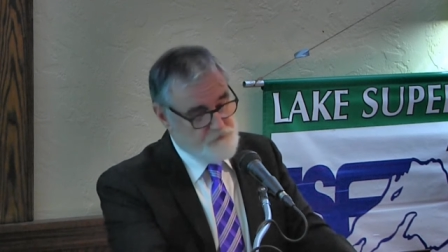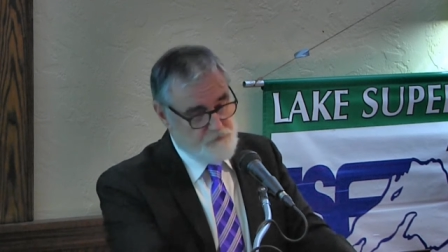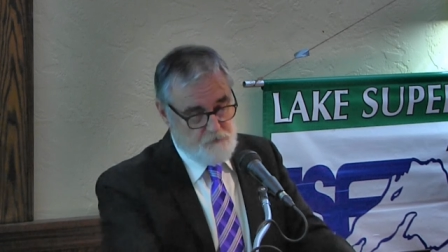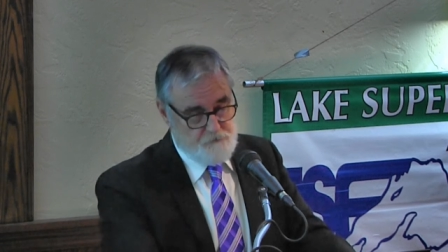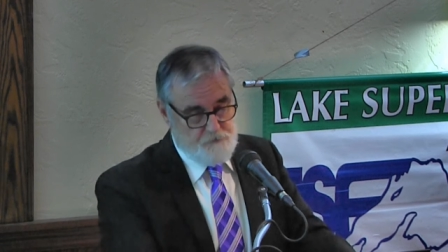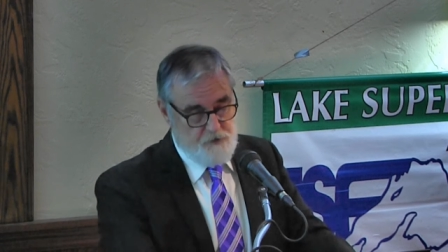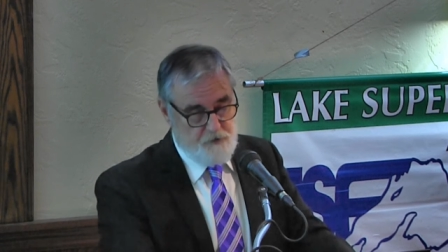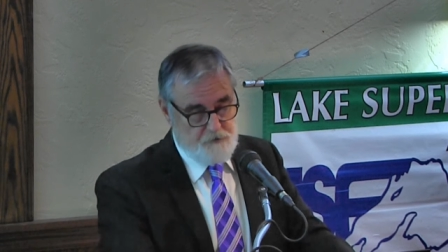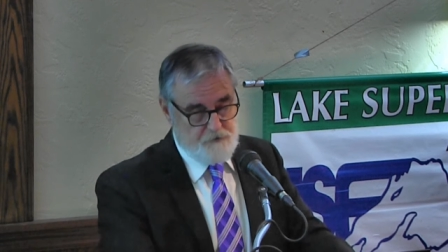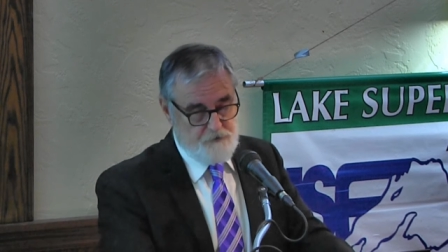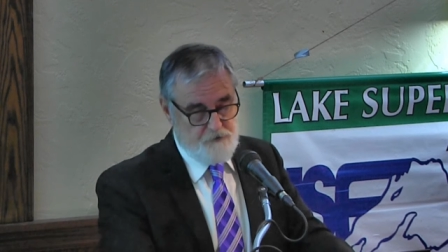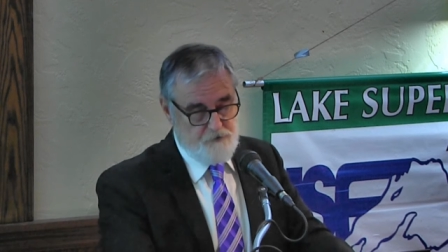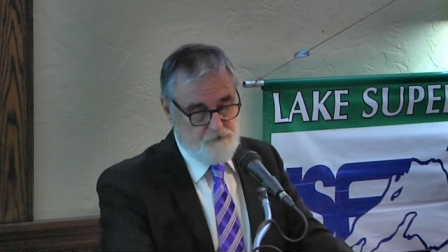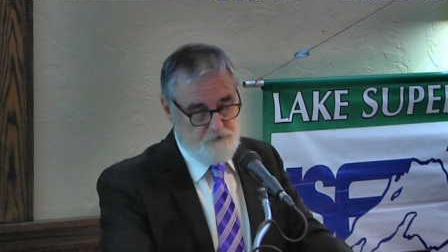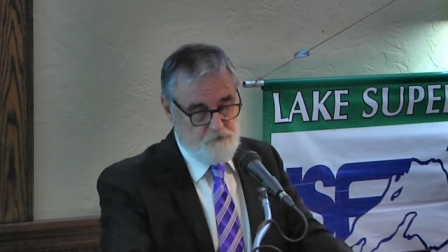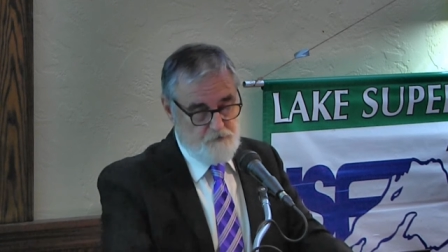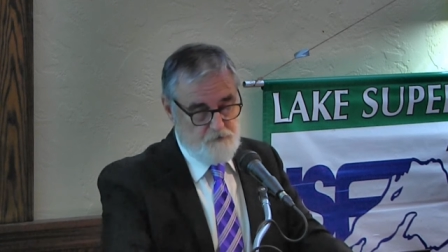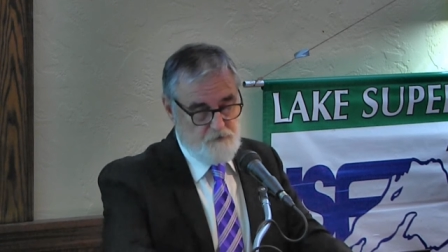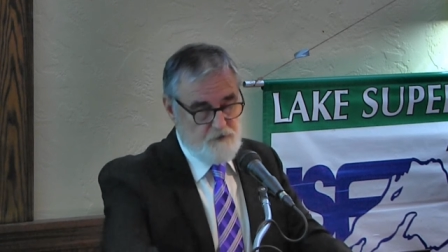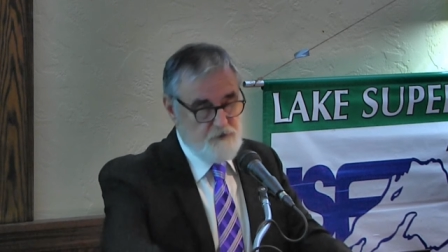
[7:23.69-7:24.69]
you're a
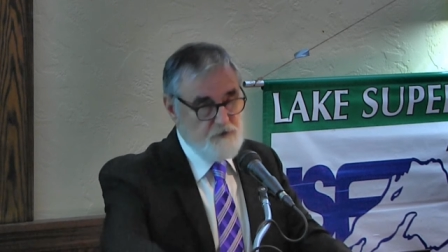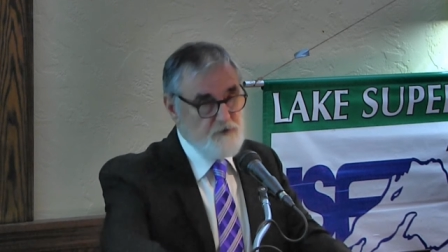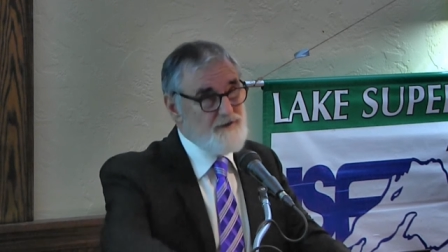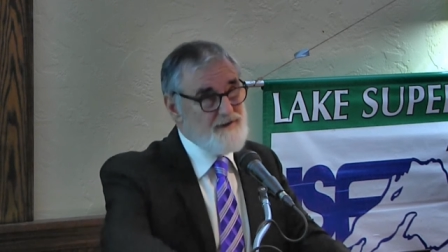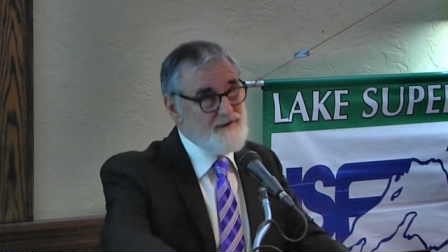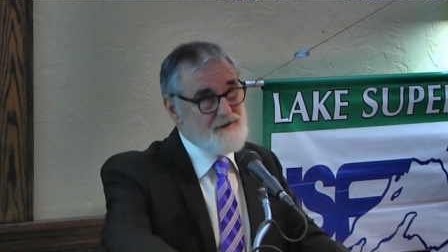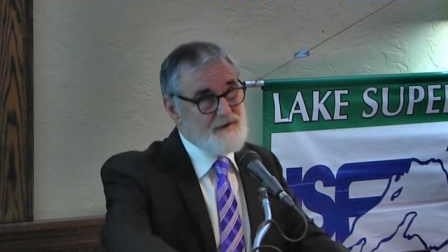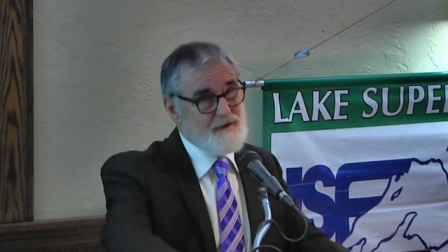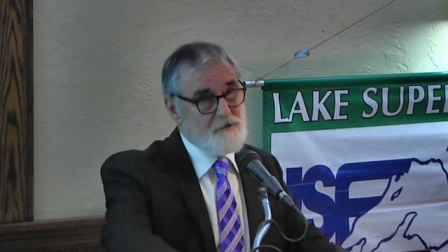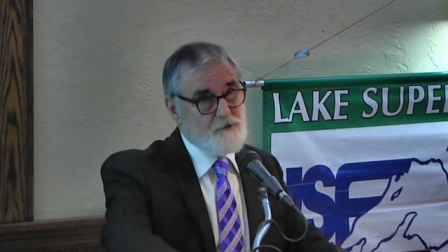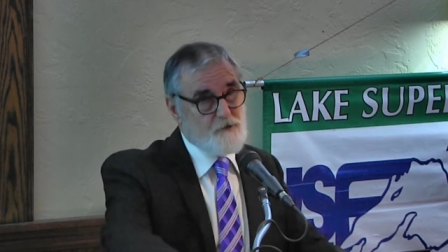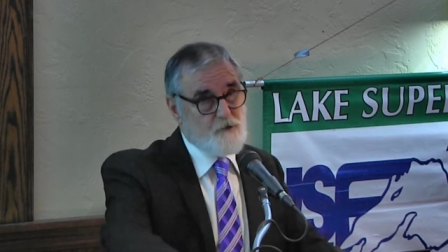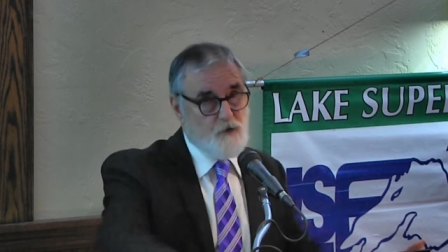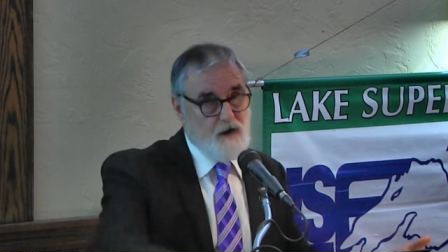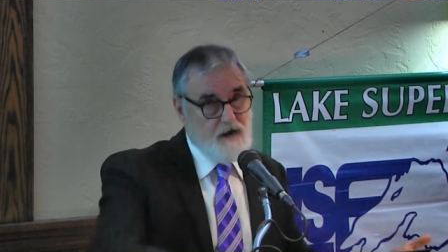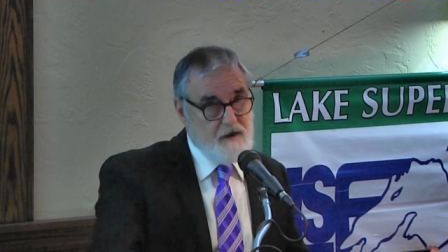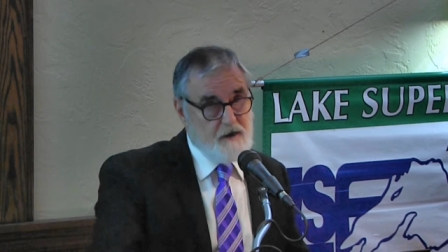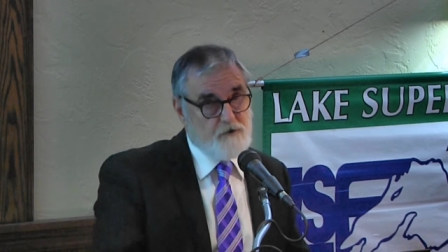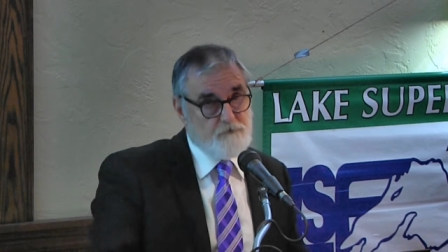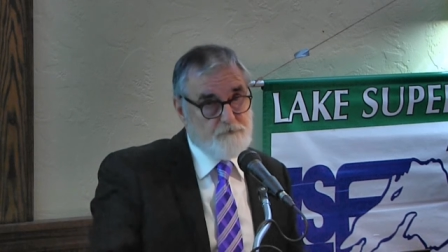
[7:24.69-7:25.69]
politician, you need to get
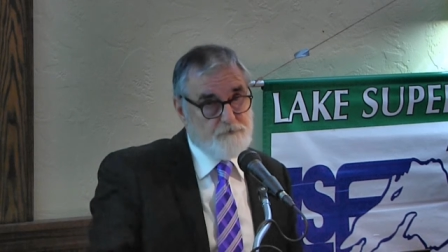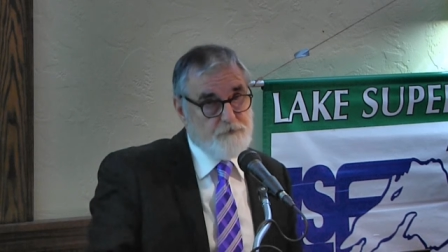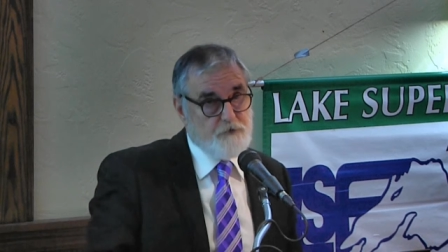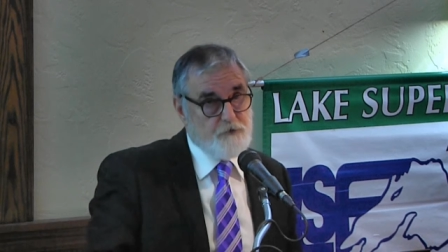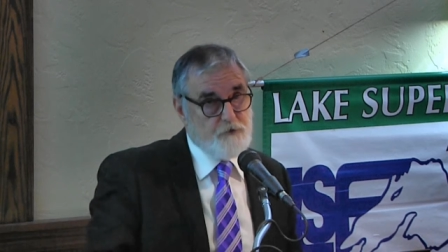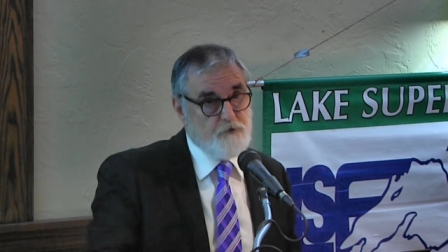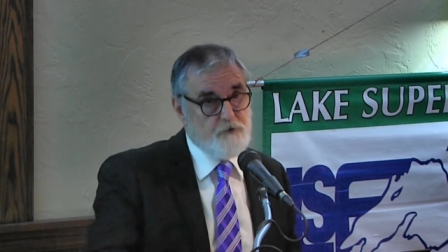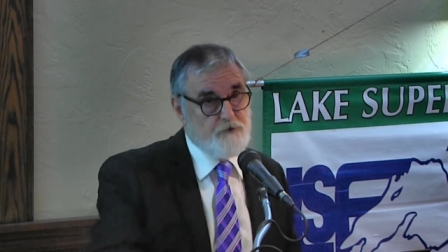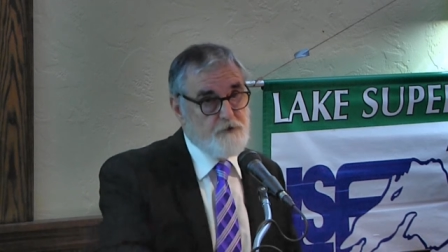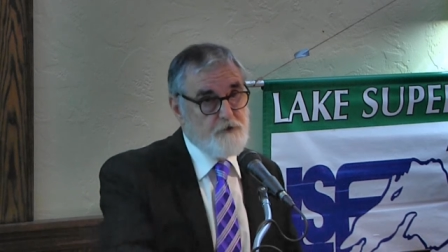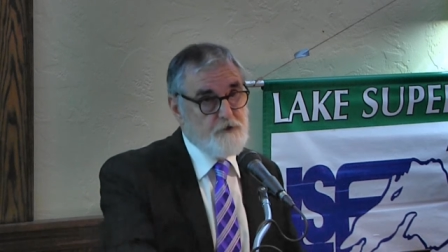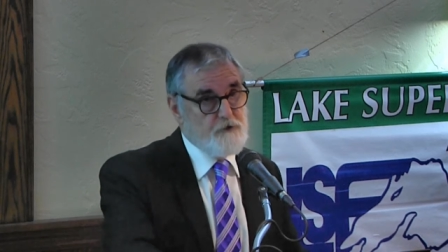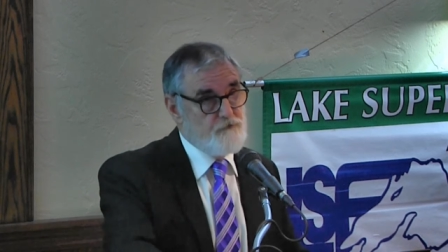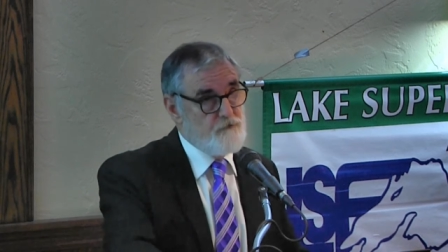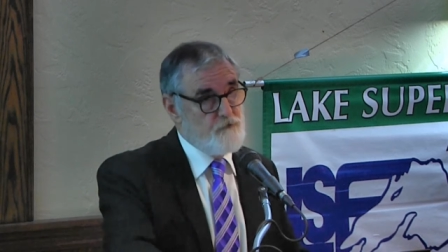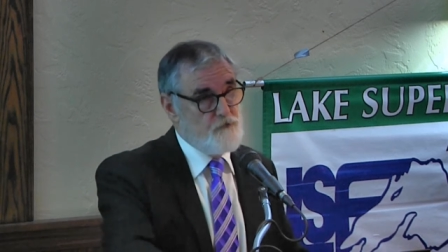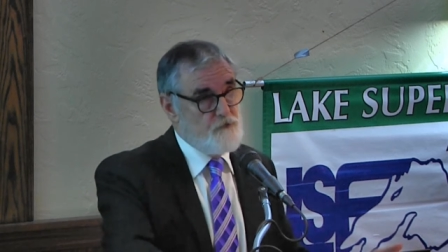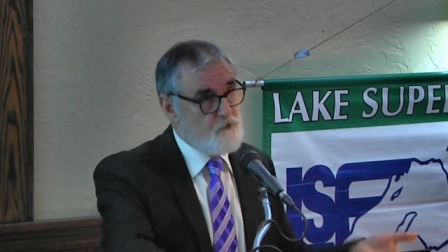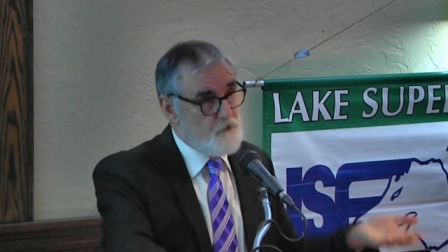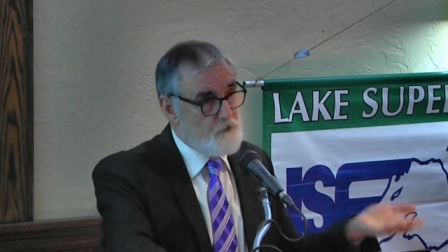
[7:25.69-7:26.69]
credit for the good things
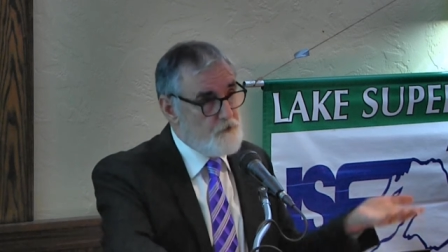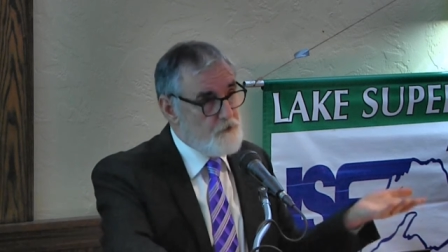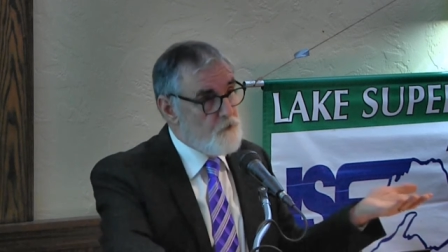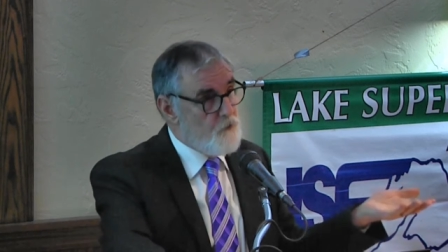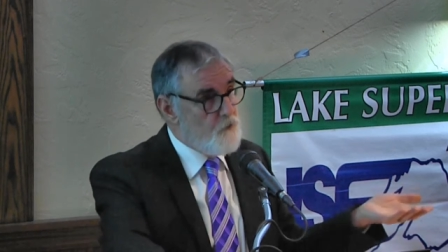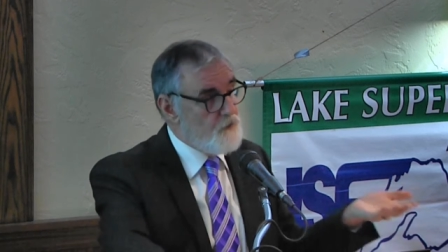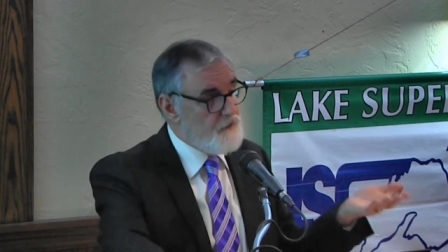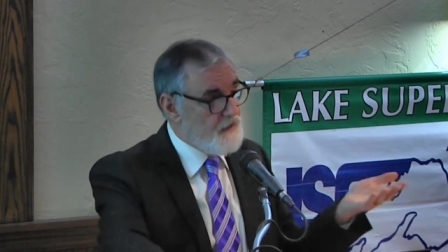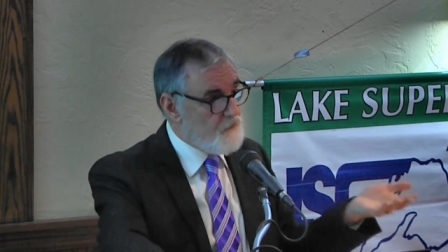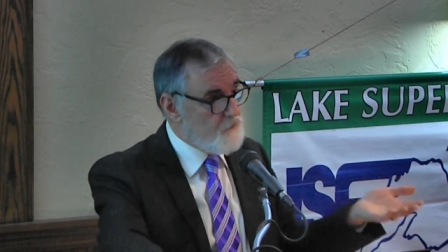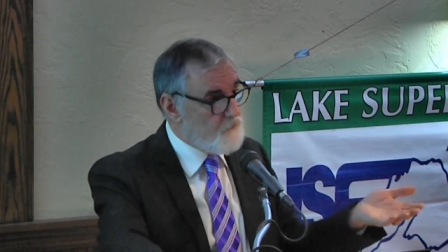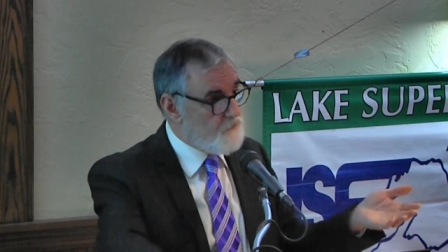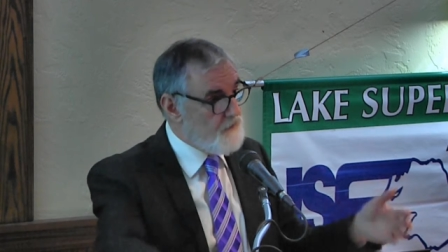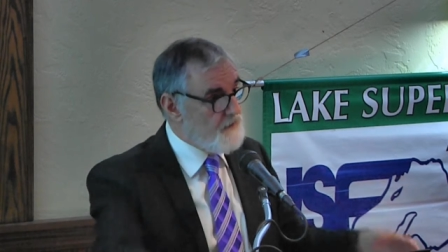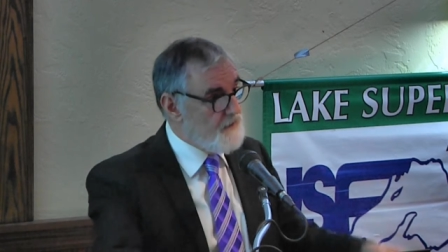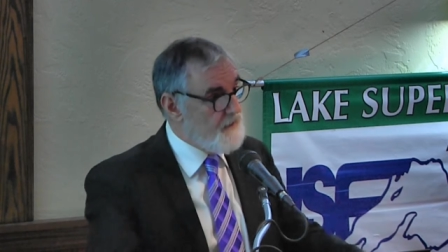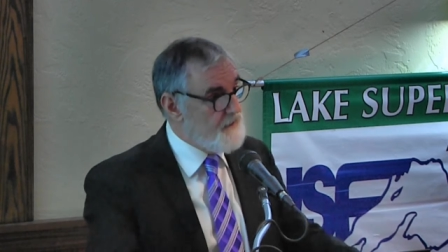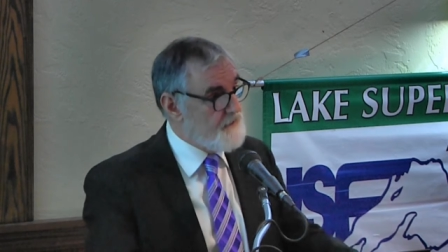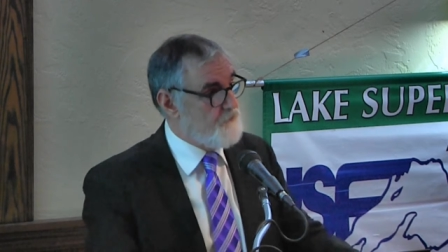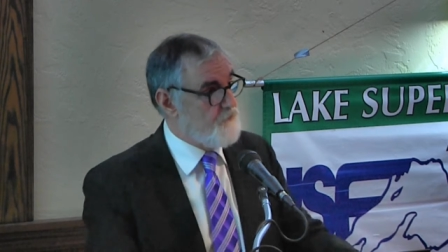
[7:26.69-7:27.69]
you do or you won't get
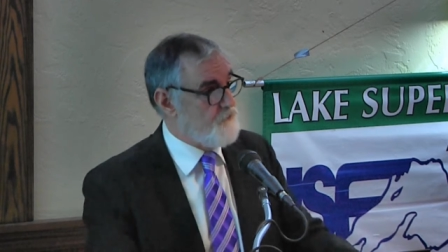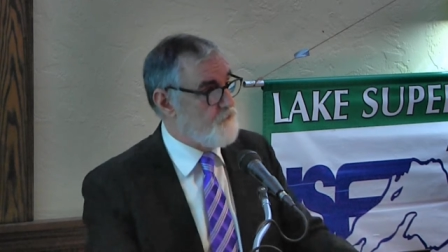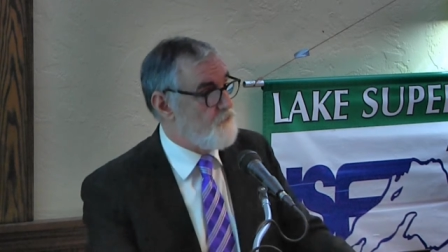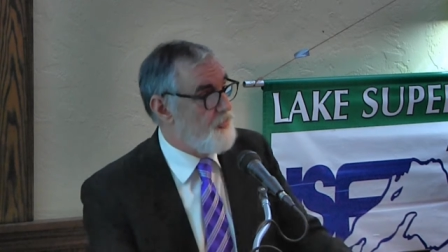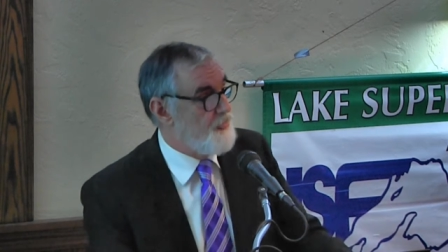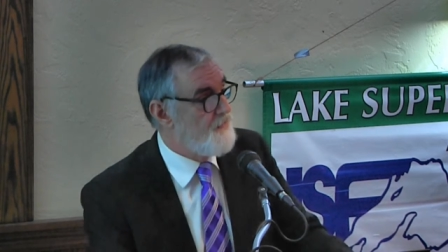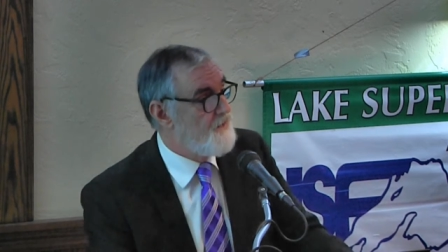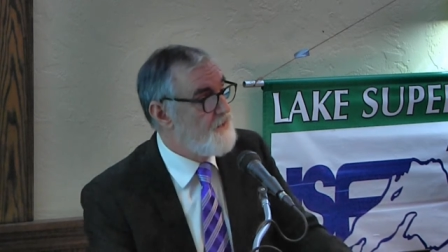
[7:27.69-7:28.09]
reelected.